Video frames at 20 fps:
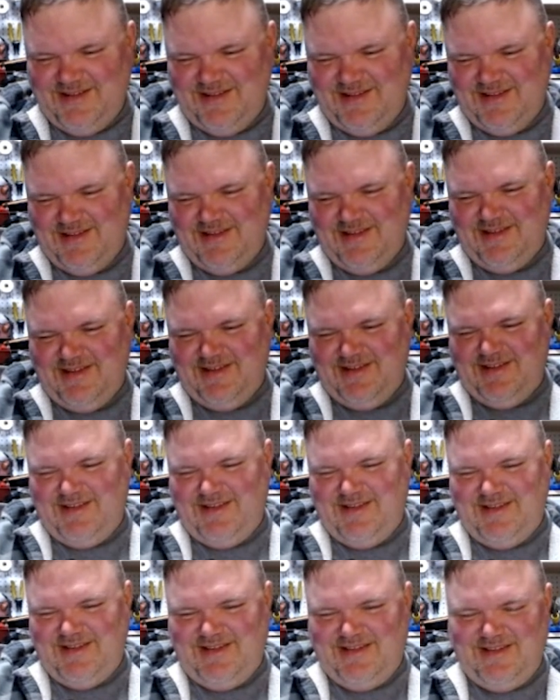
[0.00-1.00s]

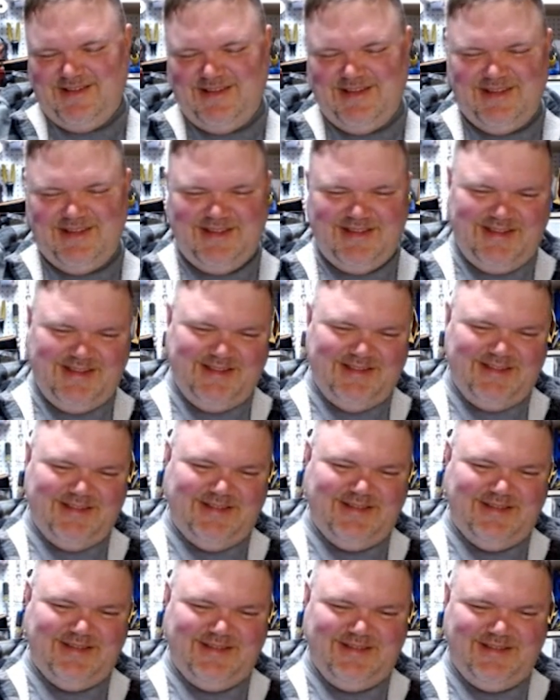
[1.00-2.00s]

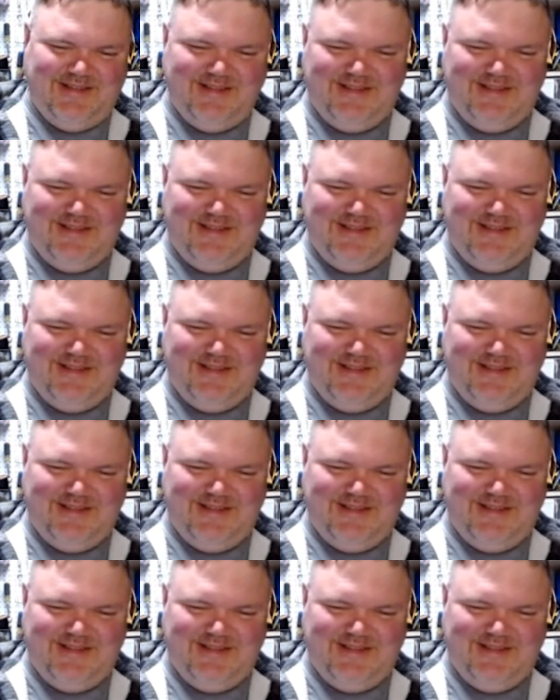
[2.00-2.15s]
(silent)